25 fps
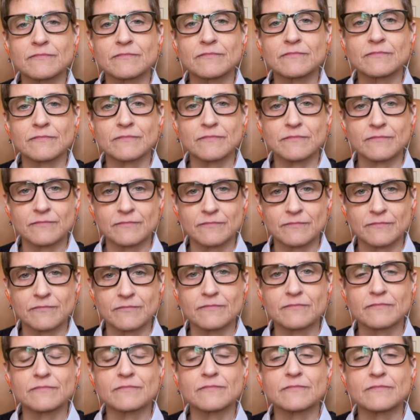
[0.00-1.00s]

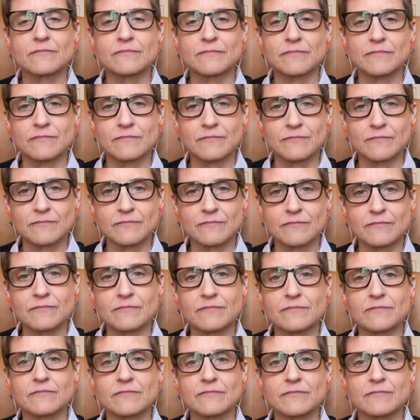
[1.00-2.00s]

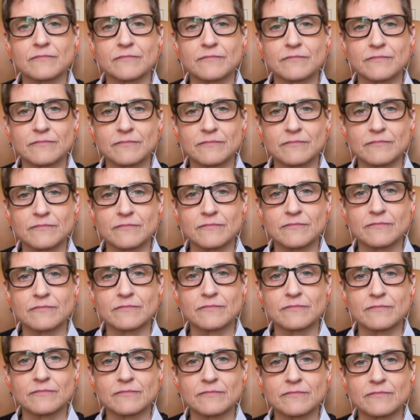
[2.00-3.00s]

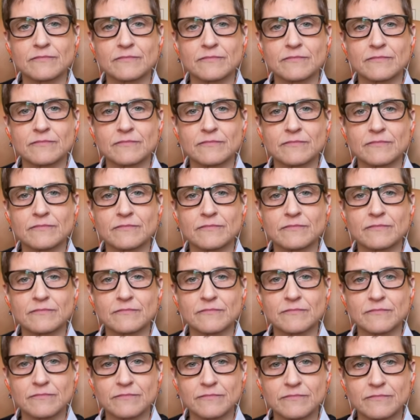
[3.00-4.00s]

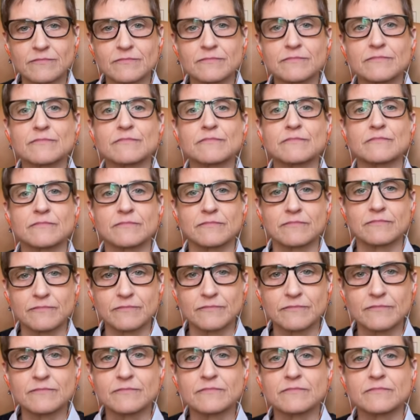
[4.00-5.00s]

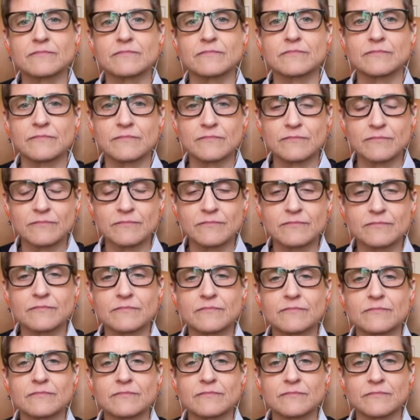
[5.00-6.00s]

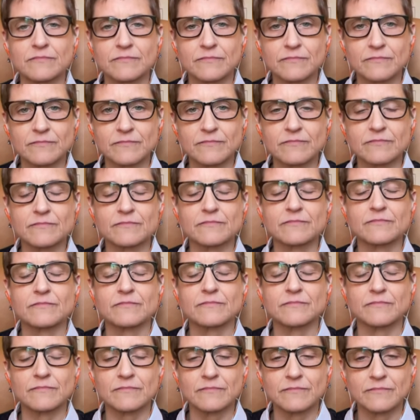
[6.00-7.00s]

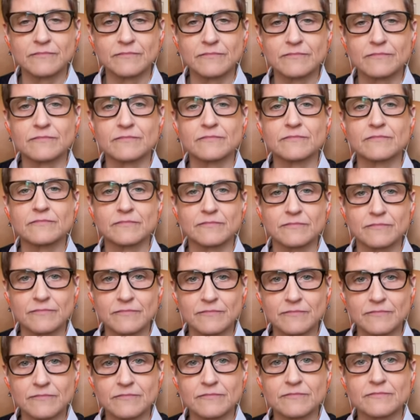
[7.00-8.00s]
(not speaking)